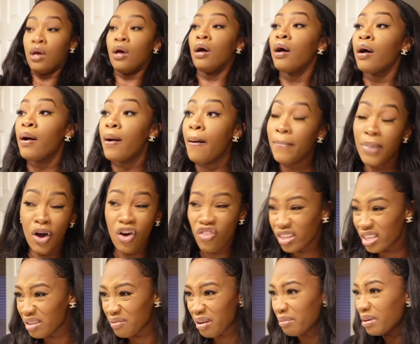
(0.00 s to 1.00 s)

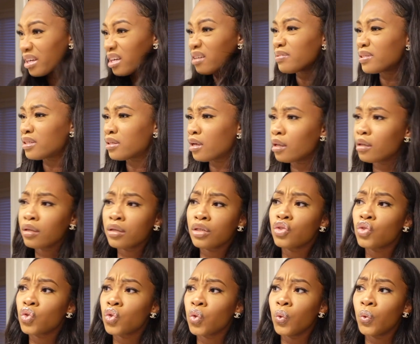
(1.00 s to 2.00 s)
Hopefully my makeup is not looking
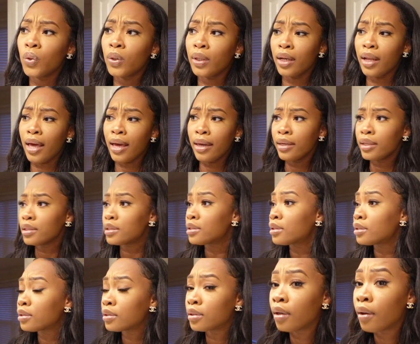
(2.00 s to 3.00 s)
too
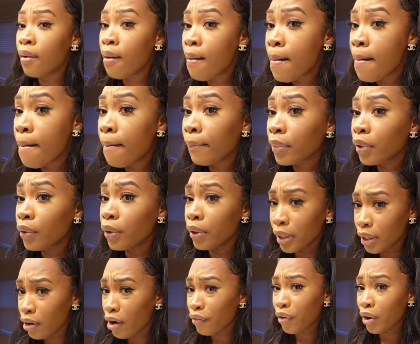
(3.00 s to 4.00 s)
light.
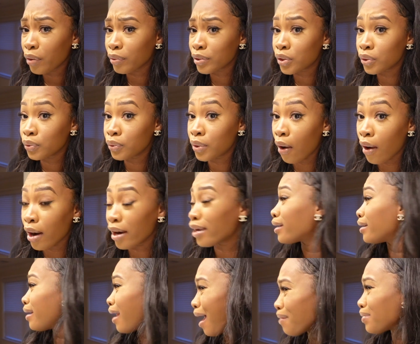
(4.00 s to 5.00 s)
Earlier I thought it was too dark,
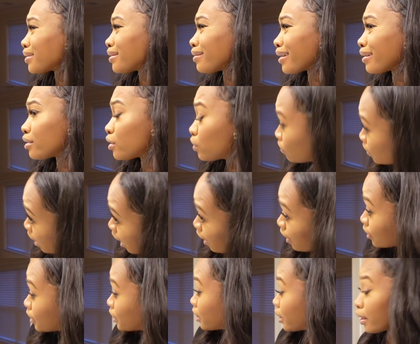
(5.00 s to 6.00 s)
and now it's looking too
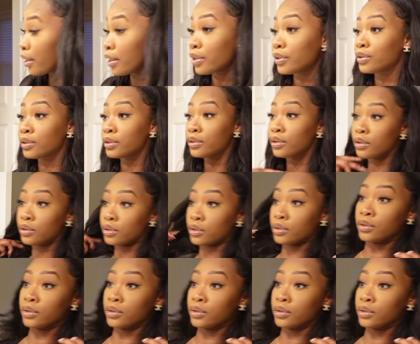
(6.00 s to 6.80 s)
light. Child, look.